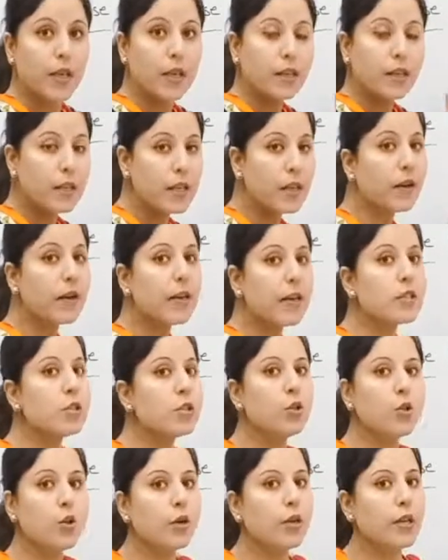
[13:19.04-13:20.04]
There is
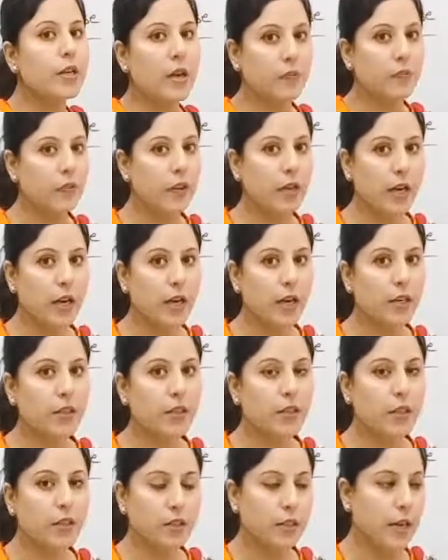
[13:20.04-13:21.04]
no
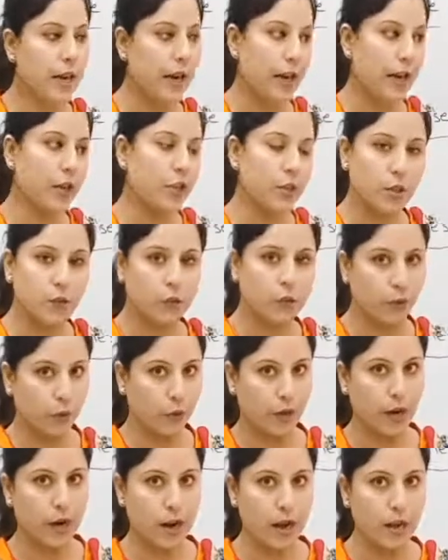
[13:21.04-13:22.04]
definite direction
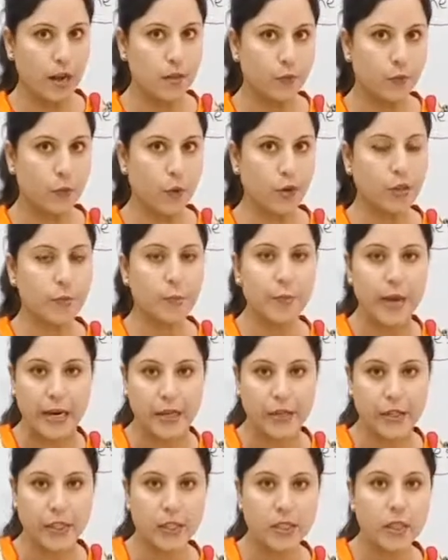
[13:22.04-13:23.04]
for us for the
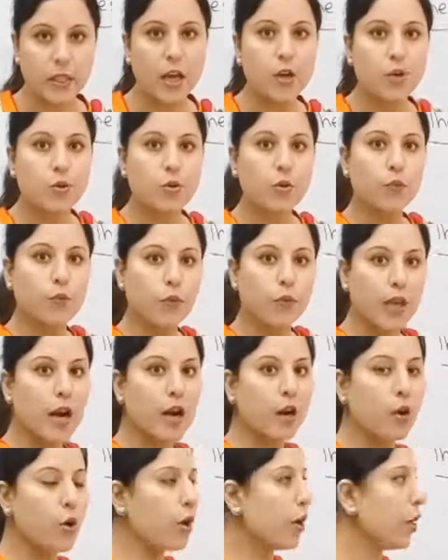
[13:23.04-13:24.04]
batteries, so we
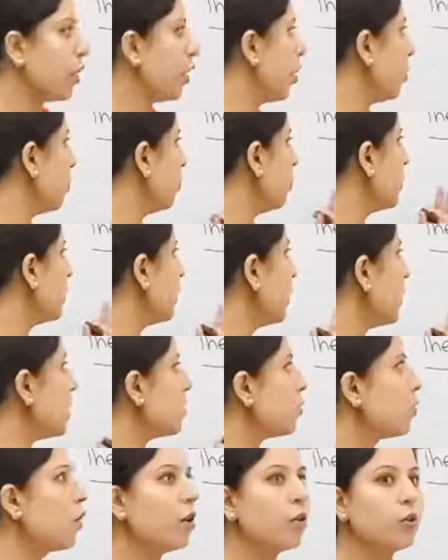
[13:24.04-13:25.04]
are going to use
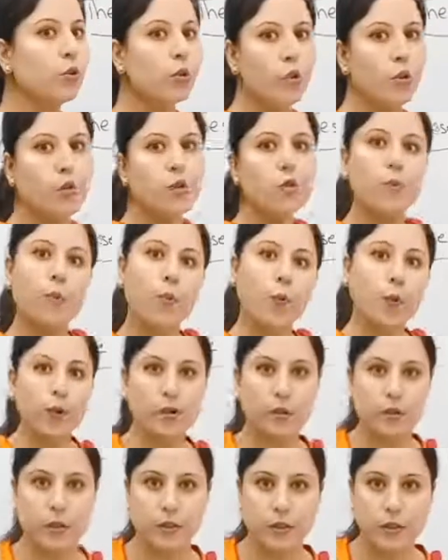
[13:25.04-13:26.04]
these or those
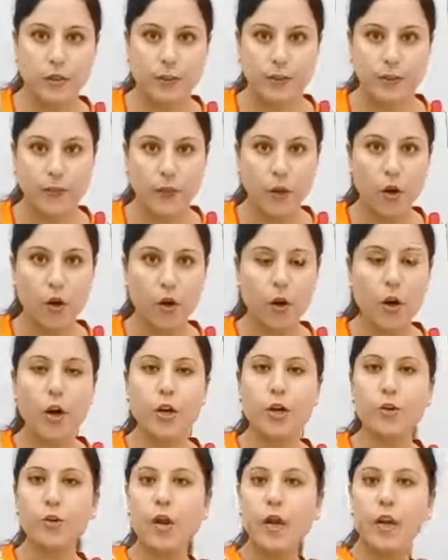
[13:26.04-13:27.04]
both, or
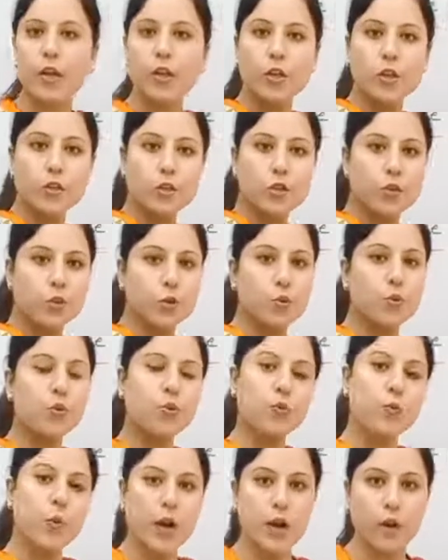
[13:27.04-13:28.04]
you can
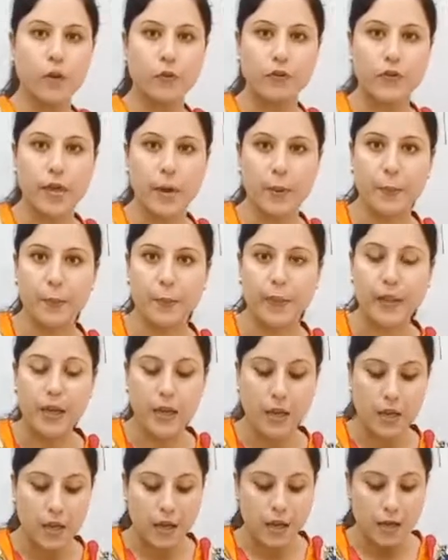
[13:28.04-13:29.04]
choose one of them.
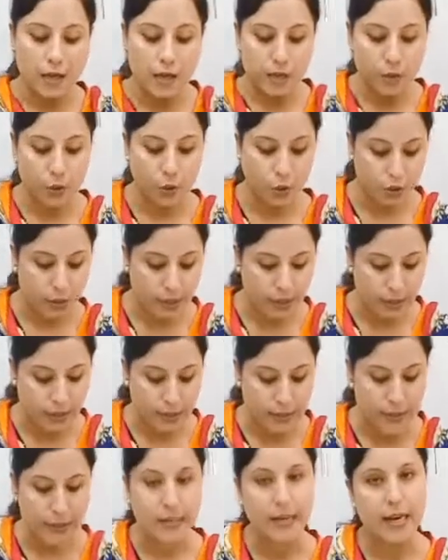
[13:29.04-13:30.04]
So
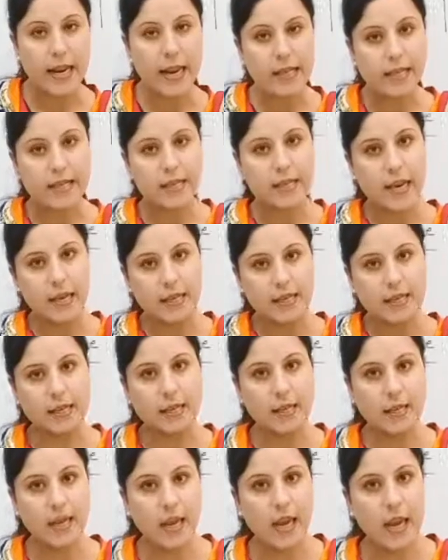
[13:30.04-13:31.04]
the next
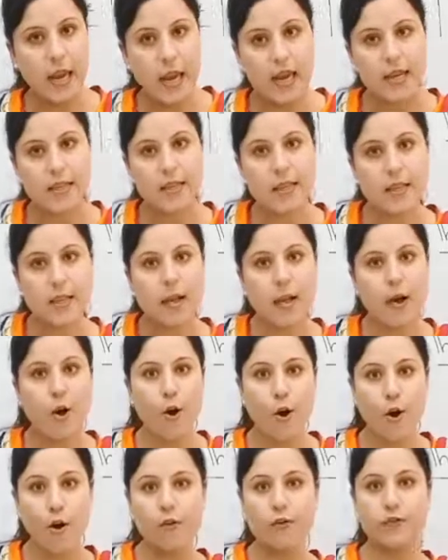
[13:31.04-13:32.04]
category is
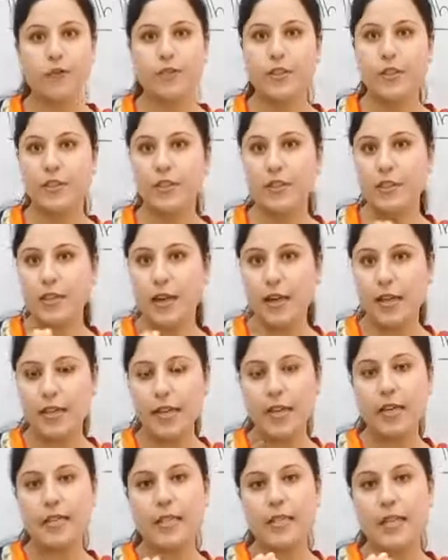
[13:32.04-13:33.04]
of
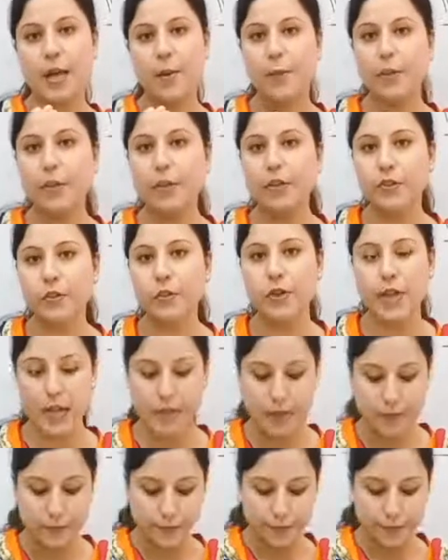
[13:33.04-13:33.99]
sentence number 3.